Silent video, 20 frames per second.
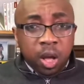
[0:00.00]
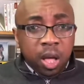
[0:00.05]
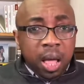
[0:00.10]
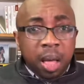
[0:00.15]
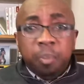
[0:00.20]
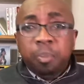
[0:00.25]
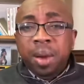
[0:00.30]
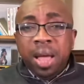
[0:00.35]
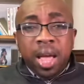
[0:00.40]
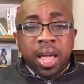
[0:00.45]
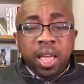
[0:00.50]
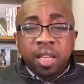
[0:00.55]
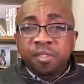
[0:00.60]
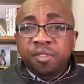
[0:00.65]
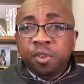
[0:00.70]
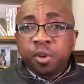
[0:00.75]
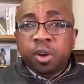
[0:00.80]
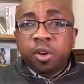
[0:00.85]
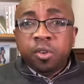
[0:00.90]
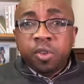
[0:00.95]
applying
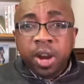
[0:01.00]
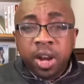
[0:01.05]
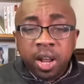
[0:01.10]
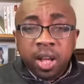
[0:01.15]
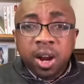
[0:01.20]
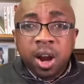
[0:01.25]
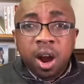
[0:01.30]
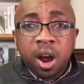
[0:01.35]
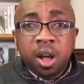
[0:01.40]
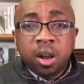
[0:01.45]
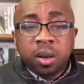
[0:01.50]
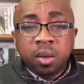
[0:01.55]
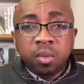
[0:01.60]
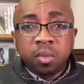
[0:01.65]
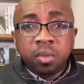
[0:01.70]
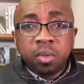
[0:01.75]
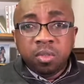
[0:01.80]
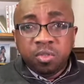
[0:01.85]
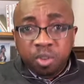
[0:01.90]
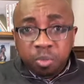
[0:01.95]
for credit card,
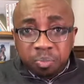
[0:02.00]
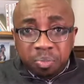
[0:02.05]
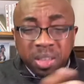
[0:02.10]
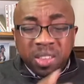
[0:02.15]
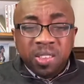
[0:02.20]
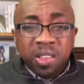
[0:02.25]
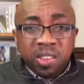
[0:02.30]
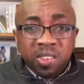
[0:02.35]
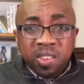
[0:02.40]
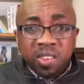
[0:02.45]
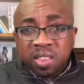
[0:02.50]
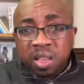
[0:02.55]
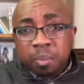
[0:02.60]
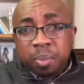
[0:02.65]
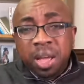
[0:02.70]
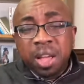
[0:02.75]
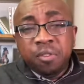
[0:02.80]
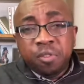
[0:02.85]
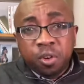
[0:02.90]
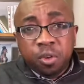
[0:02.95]
for businesses
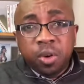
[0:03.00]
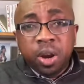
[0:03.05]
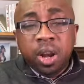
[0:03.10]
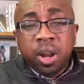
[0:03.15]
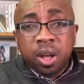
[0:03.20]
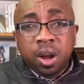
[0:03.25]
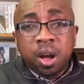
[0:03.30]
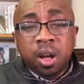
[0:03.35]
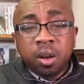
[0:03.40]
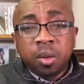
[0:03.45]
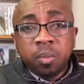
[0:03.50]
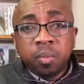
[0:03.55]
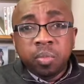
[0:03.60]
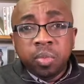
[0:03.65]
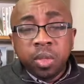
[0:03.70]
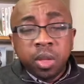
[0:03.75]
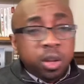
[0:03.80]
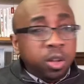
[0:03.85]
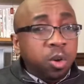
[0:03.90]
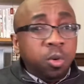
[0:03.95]
applying for credit card.
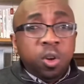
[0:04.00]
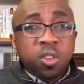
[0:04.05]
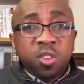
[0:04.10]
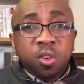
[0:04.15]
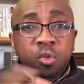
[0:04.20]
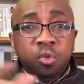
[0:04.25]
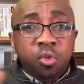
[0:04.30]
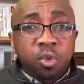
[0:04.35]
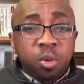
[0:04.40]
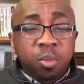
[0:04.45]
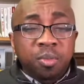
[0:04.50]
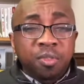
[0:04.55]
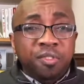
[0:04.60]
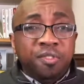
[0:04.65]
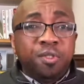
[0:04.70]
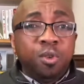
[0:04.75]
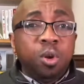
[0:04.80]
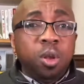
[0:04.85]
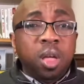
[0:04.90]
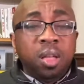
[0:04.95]
There was a room
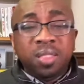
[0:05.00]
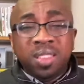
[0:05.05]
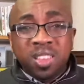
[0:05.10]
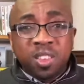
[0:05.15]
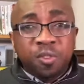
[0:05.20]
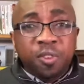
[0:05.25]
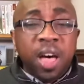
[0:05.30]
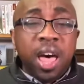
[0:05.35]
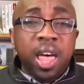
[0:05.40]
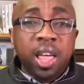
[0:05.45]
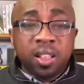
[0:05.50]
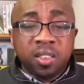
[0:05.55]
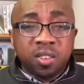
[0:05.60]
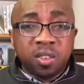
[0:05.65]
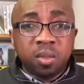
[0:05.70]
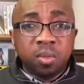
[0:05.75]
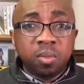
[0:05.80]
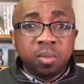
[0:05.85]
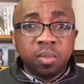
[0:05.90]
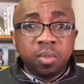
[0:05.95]
full of these files.
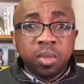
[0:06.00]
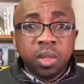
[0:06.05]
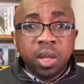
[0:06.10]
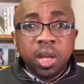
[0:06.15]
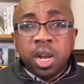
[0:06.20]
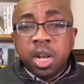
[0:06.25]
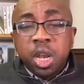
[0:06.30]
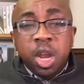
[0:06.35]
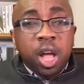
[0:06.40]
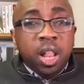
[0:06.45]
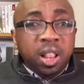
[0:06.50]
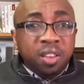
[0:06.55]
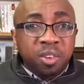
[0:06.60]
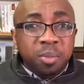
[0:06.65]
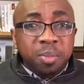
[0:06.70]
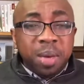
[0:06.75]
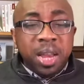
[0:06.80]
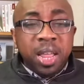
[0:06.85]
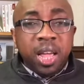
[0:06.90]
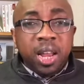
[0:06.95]
Not
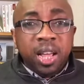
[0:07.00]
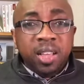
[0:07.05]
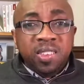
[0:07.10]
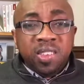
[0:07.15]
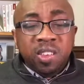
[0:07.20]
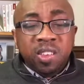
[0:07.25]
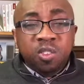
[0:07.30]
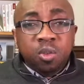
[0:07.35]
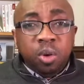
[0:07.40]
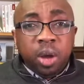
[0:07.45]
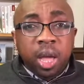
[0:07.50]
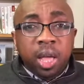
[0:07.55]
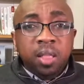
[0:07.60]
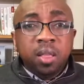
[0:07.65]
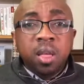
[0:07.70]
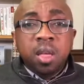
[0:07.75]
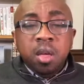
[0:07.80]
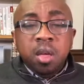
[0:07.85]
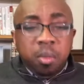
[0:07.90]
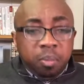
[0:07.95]
everybody had access to it,
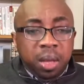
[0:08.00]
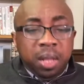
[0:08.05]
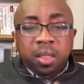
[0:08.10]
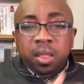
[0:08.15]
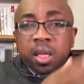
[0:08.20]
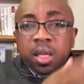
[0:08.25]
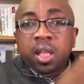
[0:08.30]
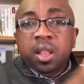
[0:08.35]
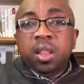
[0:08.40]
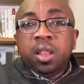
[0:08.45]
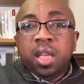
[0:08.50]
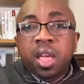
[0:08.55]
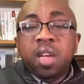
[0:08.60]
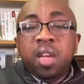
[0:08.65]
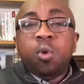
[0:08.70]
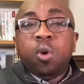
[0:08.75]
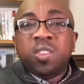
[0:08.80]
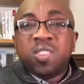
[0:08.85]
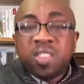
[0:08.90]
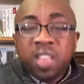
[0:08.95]
but it
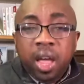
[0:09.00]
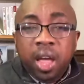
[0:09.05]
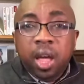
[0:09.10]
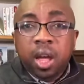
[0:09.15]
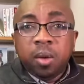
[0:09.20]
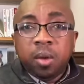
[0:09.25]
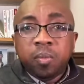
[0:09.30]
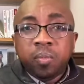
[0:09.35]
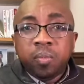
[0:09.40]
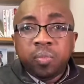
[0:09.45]
was there.